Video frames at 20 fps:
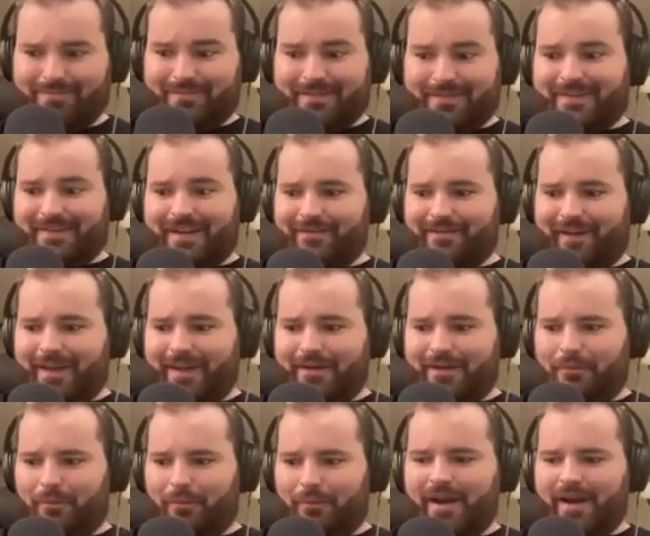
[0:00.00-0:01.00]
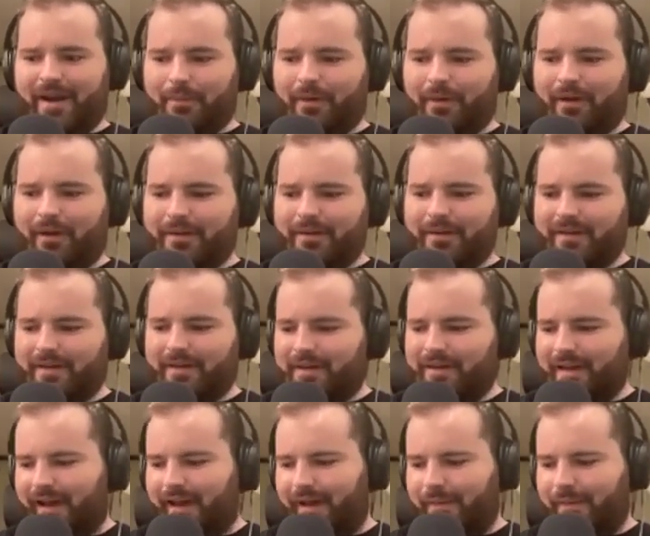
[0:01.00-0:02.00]
see if I can write a book.
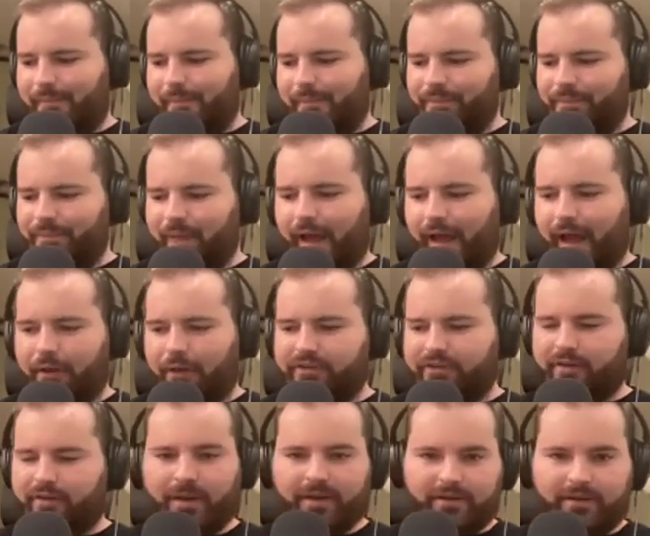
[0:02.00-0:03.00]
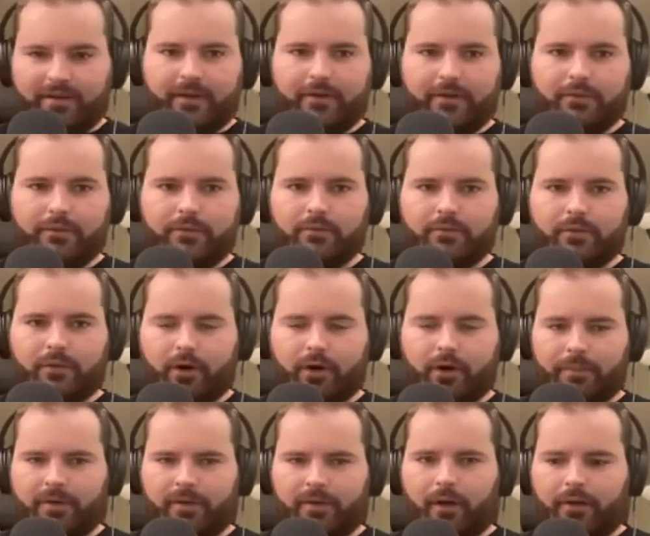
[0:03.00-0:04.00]
I'll submit to you the
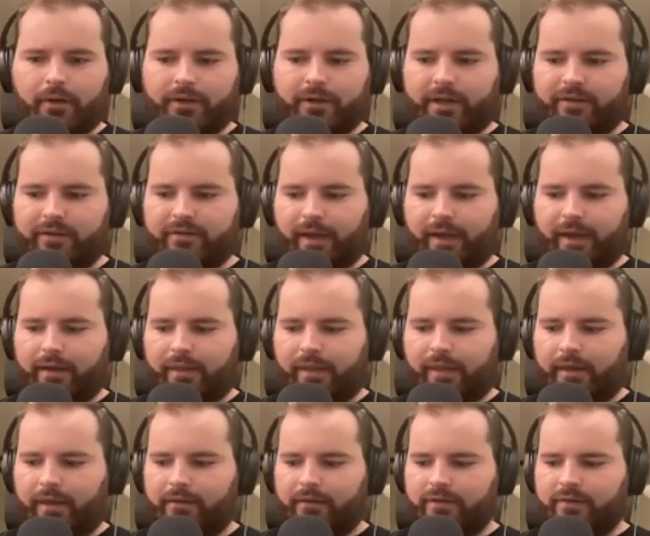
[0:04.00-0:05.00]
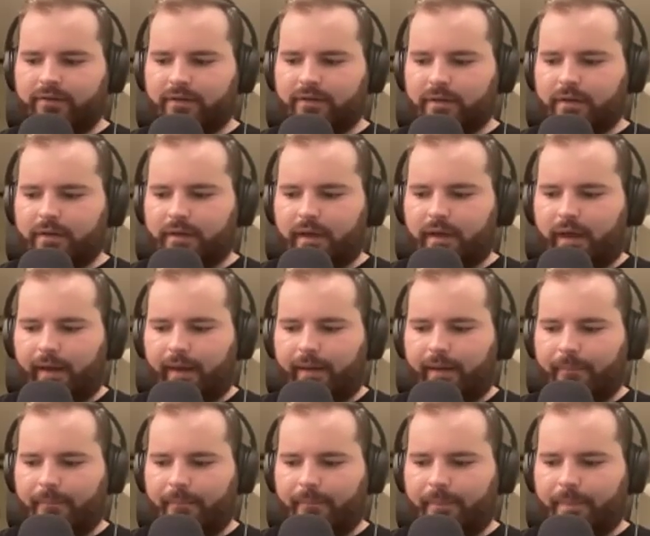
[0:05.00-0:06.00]
herpetology side of things,
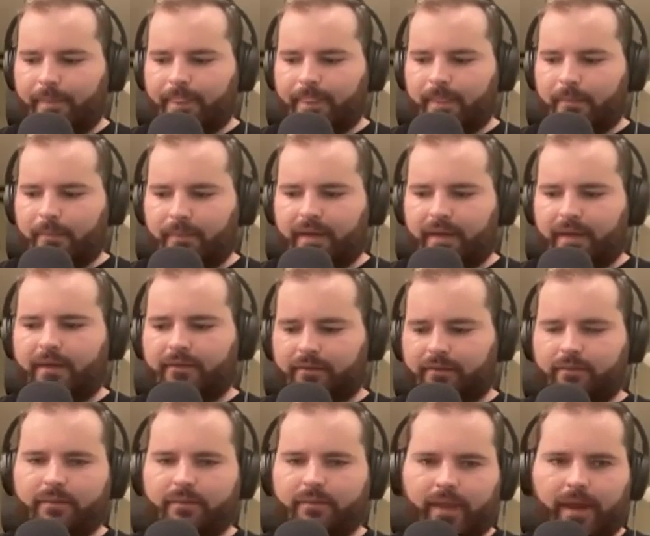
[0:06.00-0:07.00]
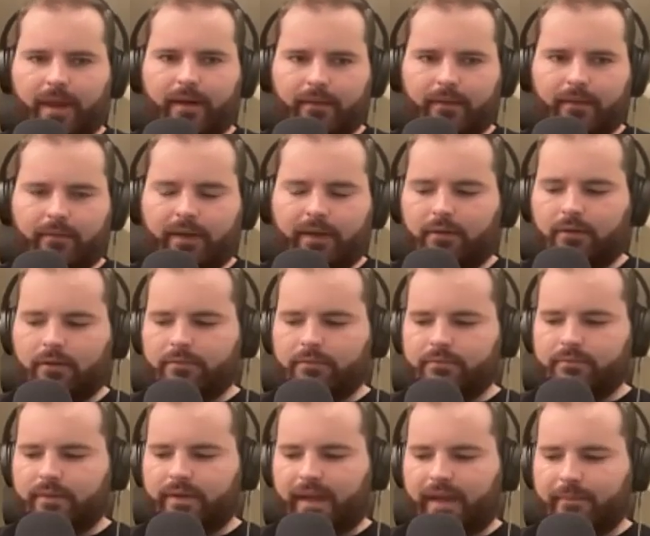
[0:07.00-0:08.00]
um, because then it'll
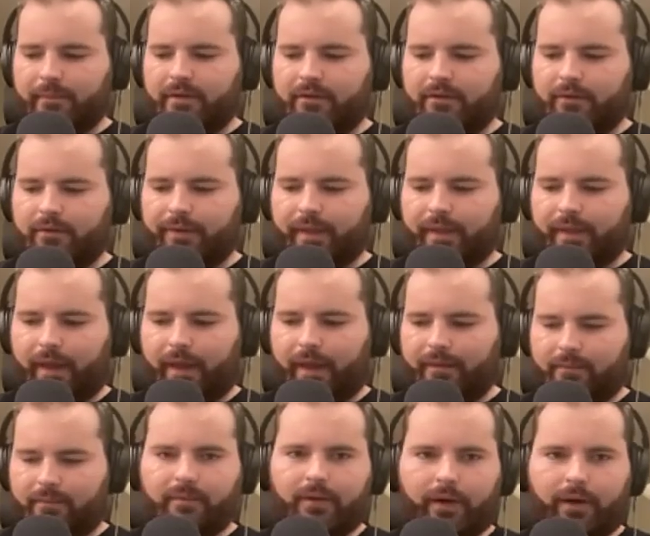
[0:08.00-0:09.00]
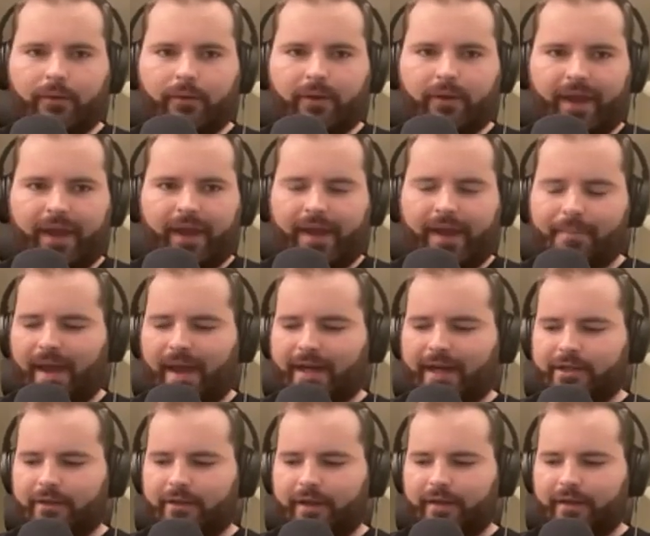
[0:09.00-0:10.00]
demonstrate that, oh, okay, I'm
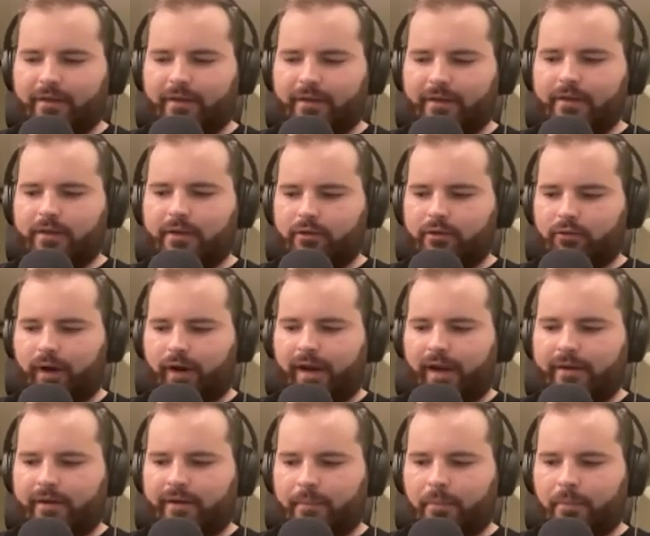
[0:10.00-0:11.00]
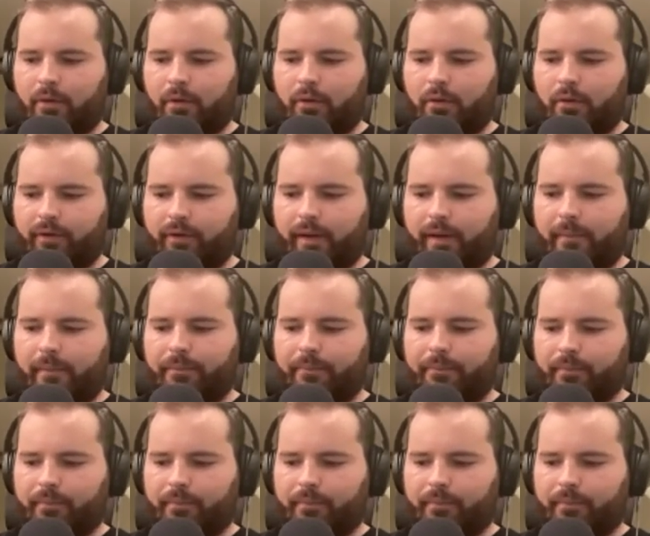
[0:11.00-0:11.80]
actually trying to pull from